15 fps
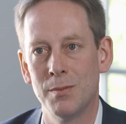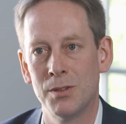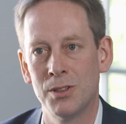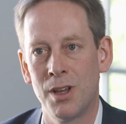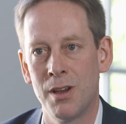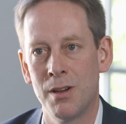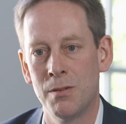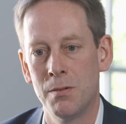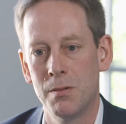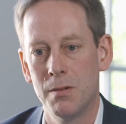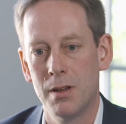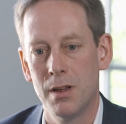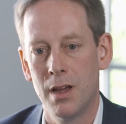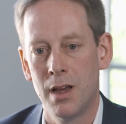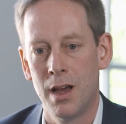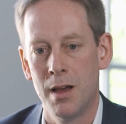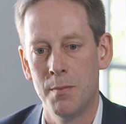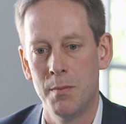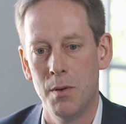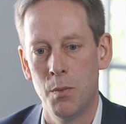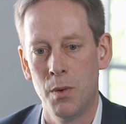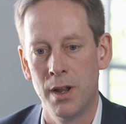So
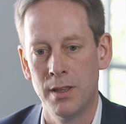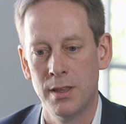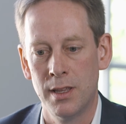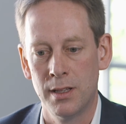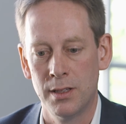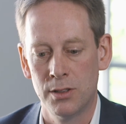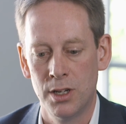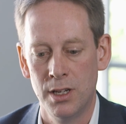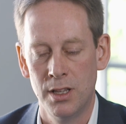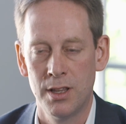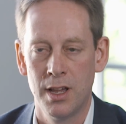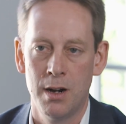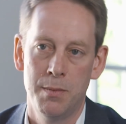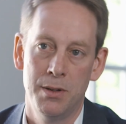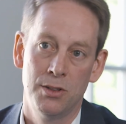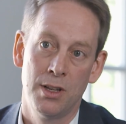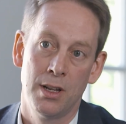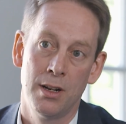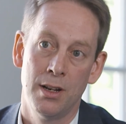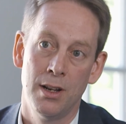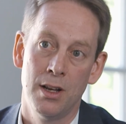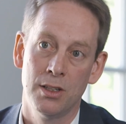what I think gene therapy has done in
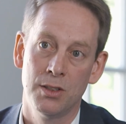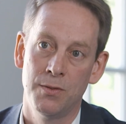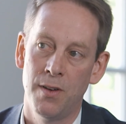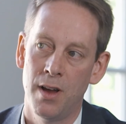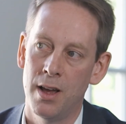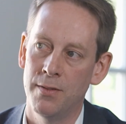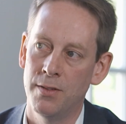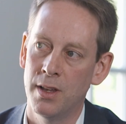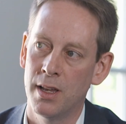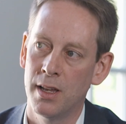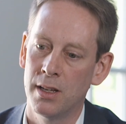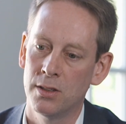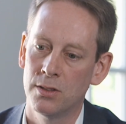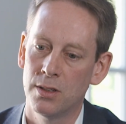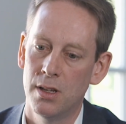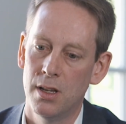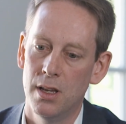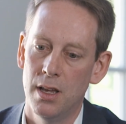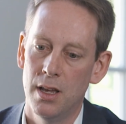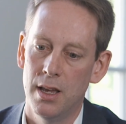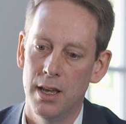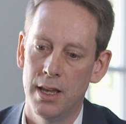the last 5 years
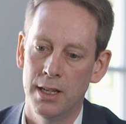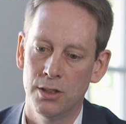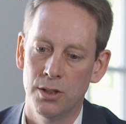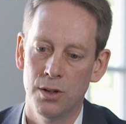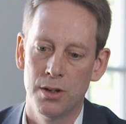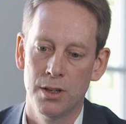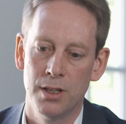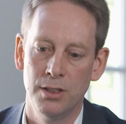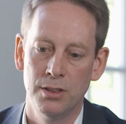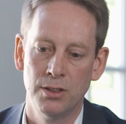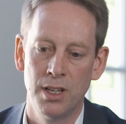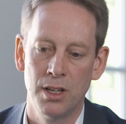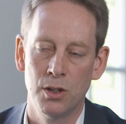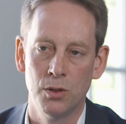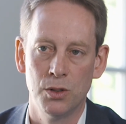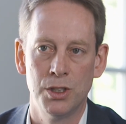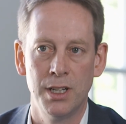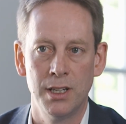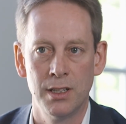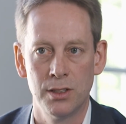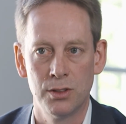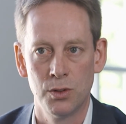is look at these single
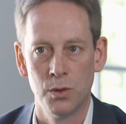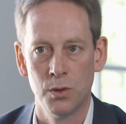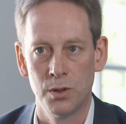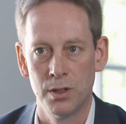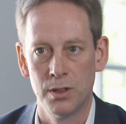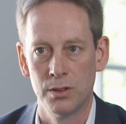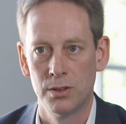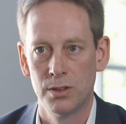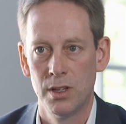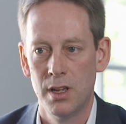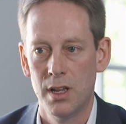gene disorders,